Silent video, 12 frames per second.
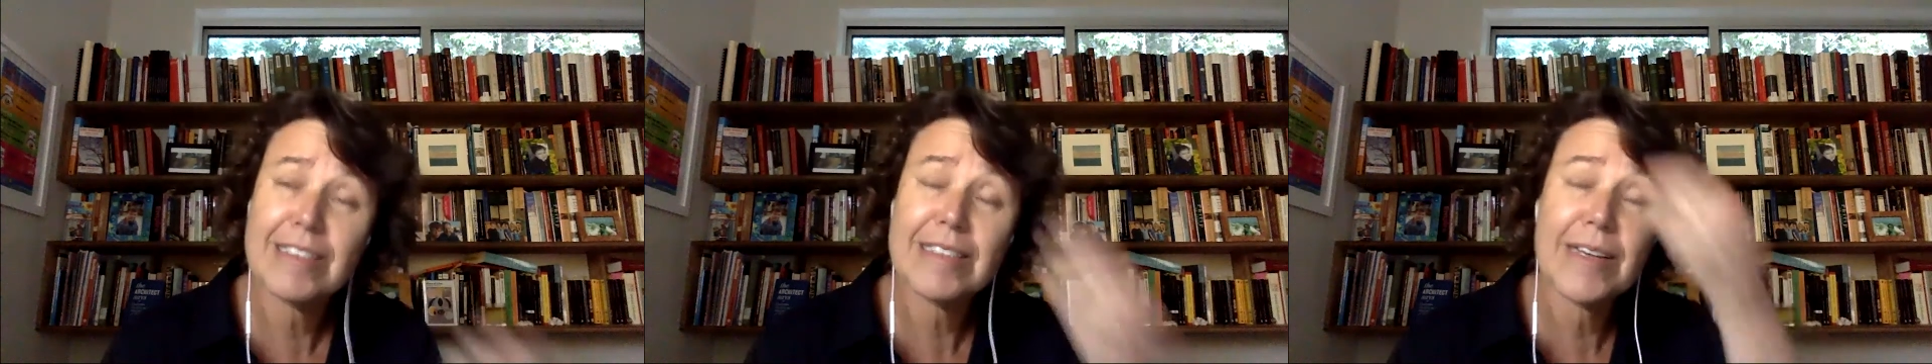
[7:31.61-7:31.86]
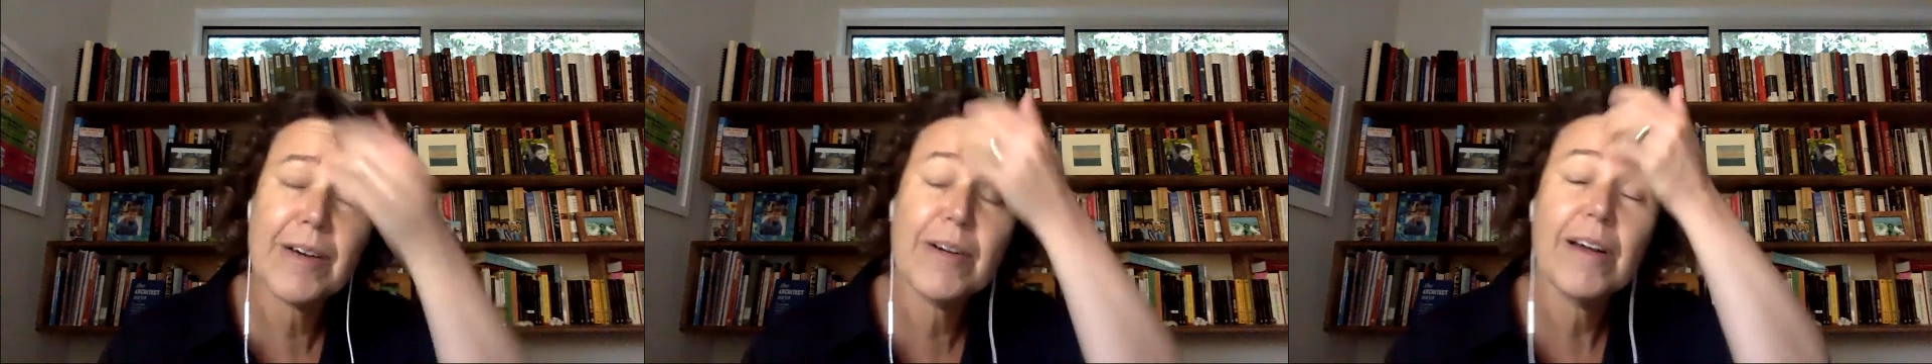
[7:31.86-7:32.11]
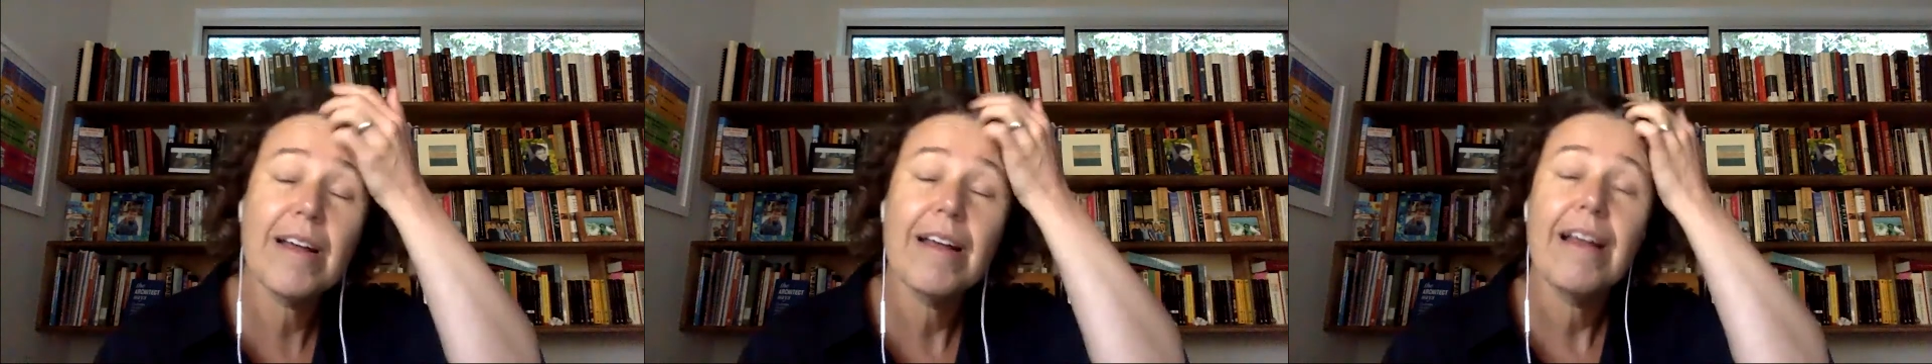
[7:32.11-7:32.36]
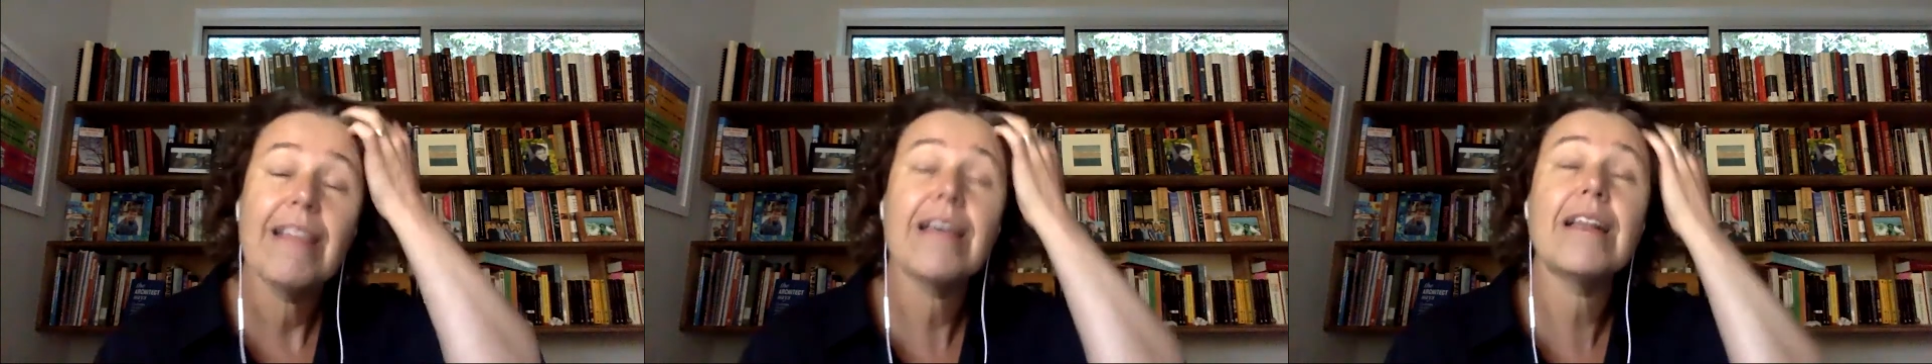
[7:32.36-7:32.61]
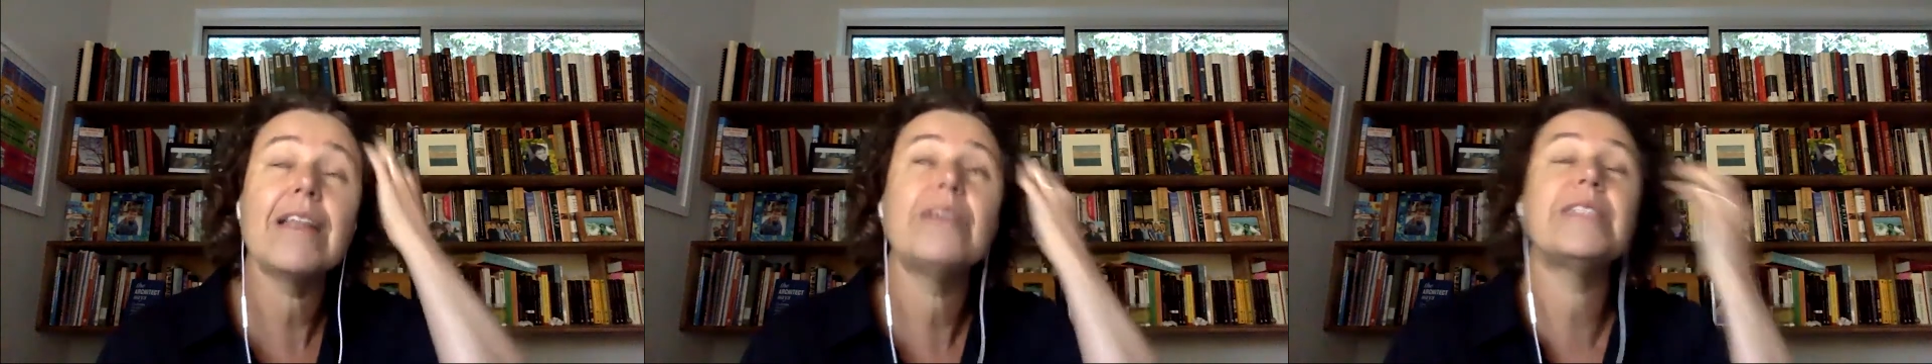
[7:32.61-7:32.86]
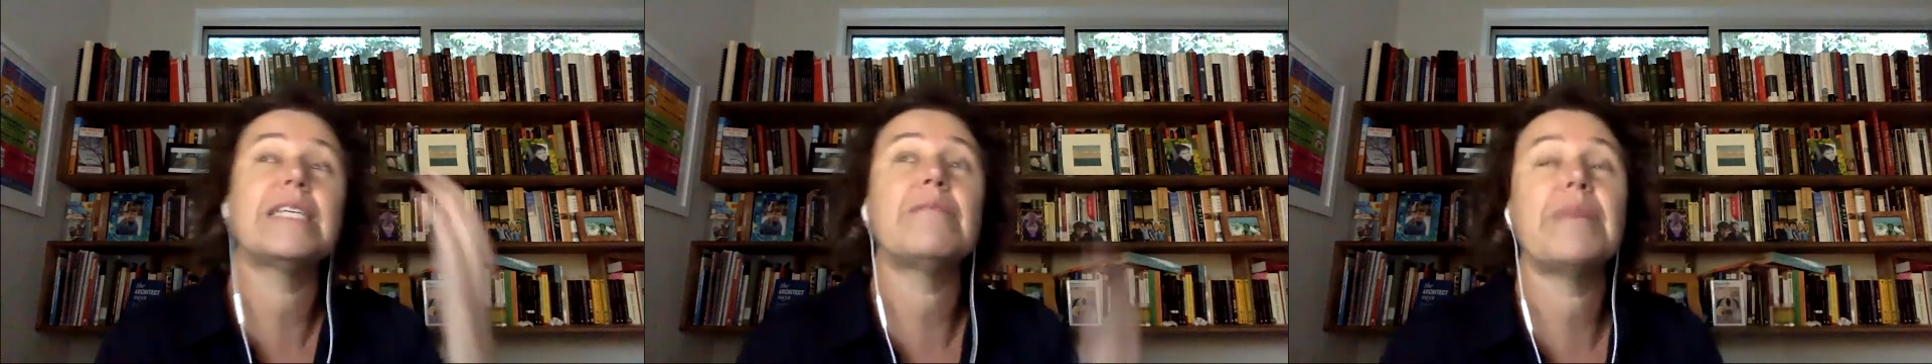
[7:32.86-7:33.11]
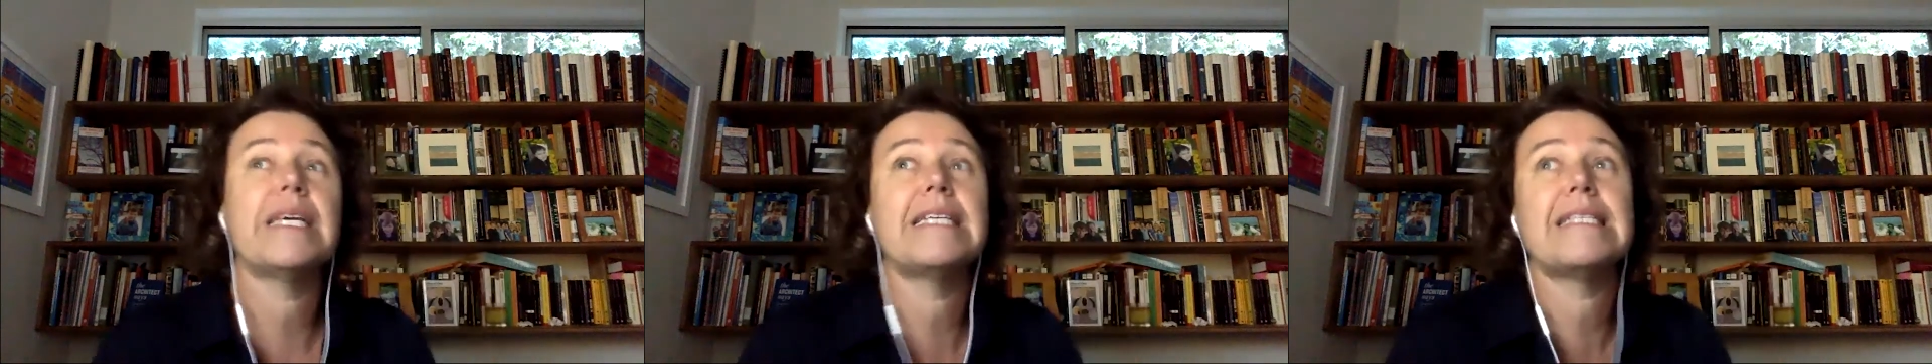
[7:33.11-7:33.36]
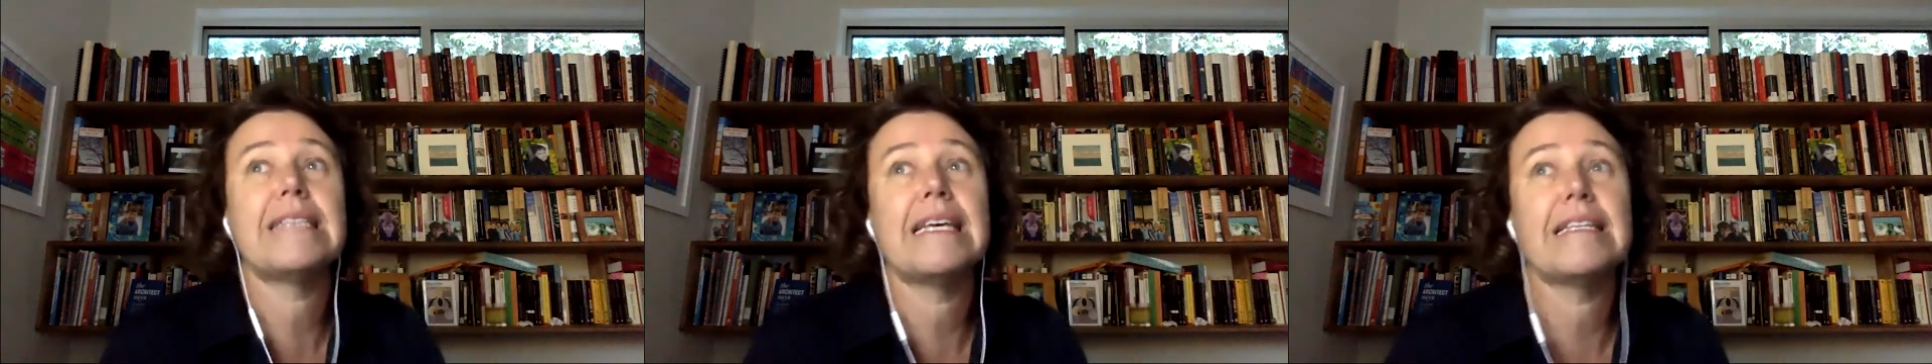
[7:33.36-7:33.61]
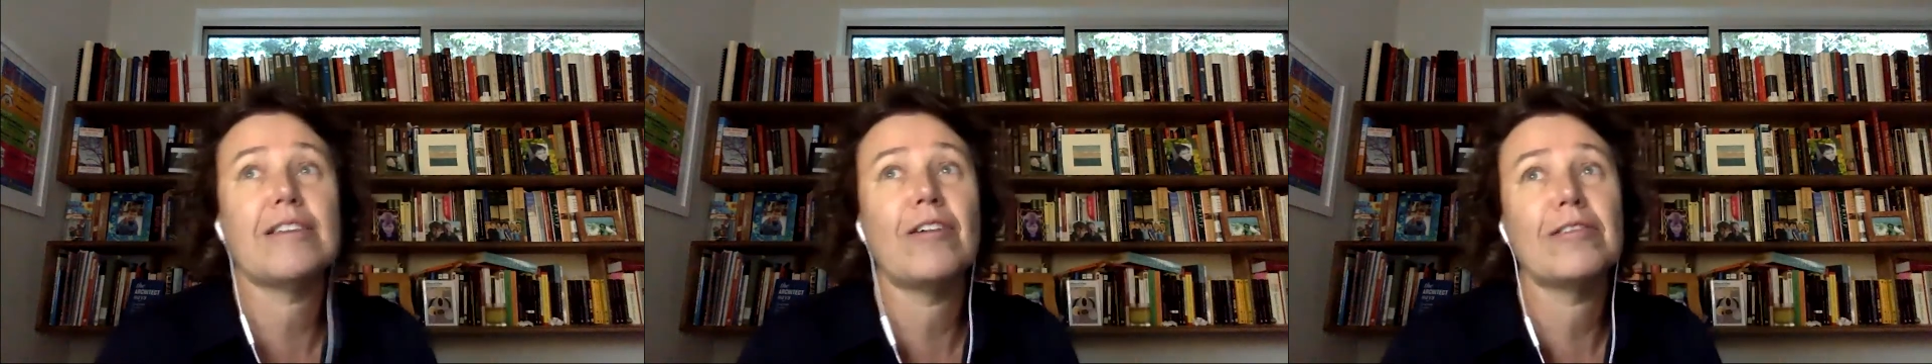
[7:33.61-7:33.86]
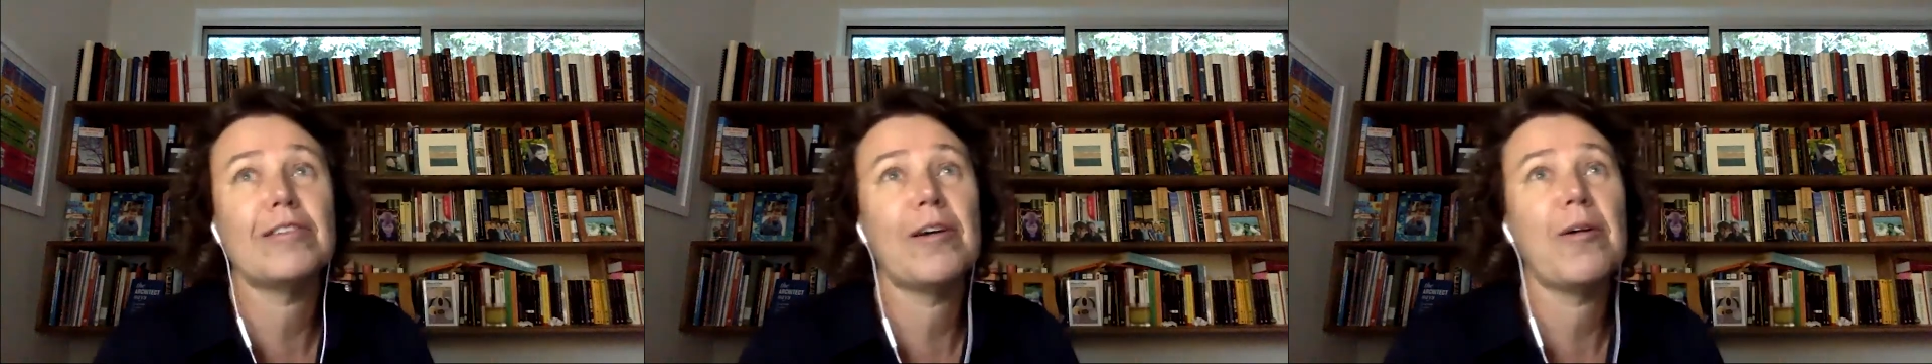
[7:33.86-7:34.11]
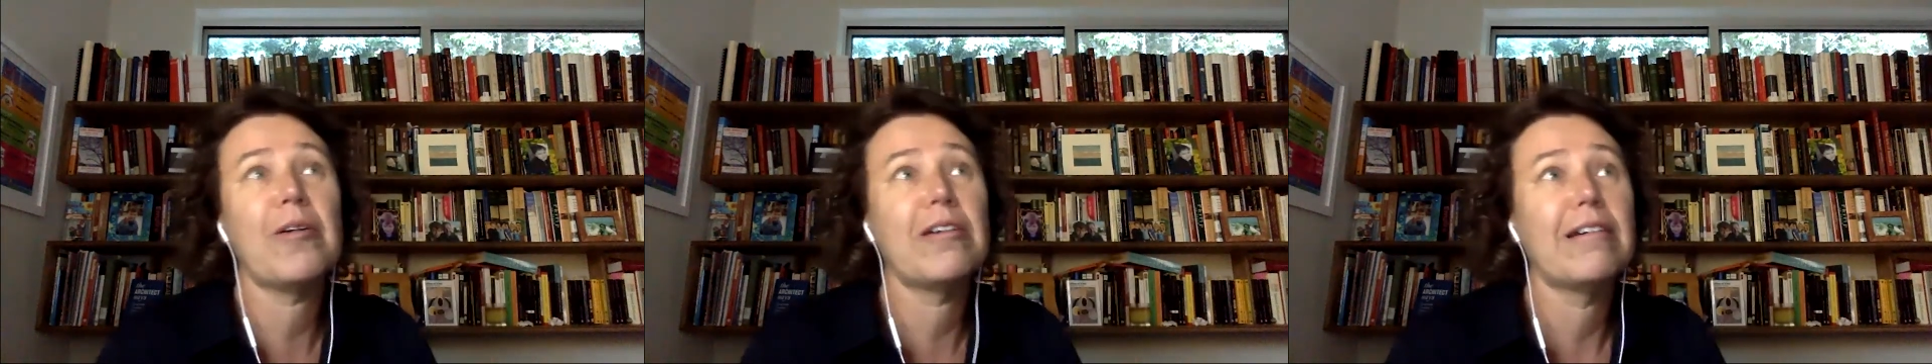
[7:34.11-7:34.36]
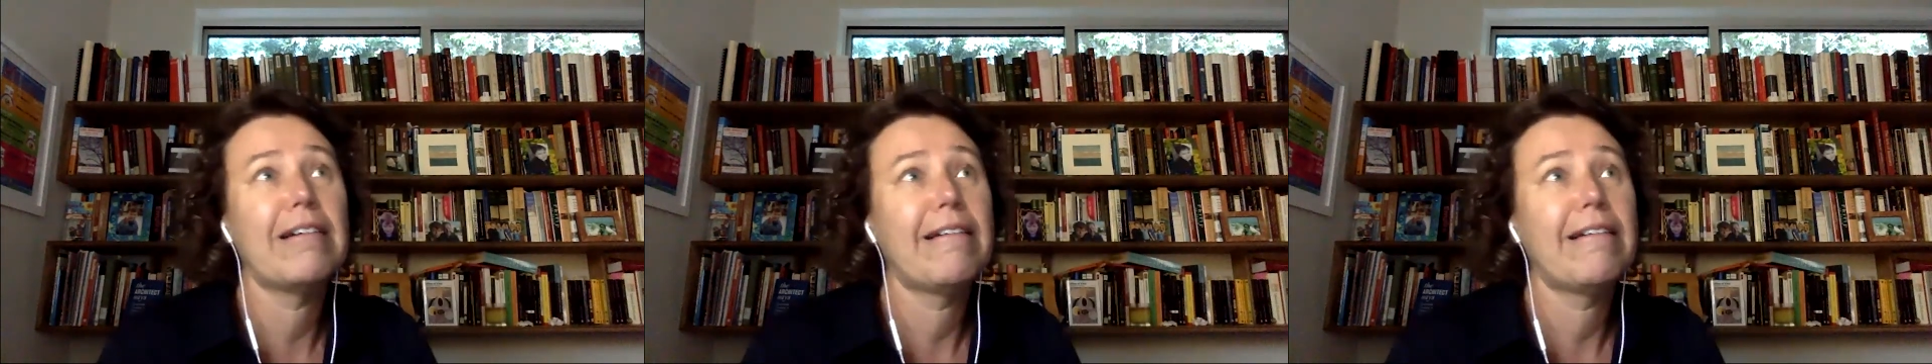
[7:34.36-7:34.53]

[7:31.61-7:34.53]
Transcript: So the closing piece is also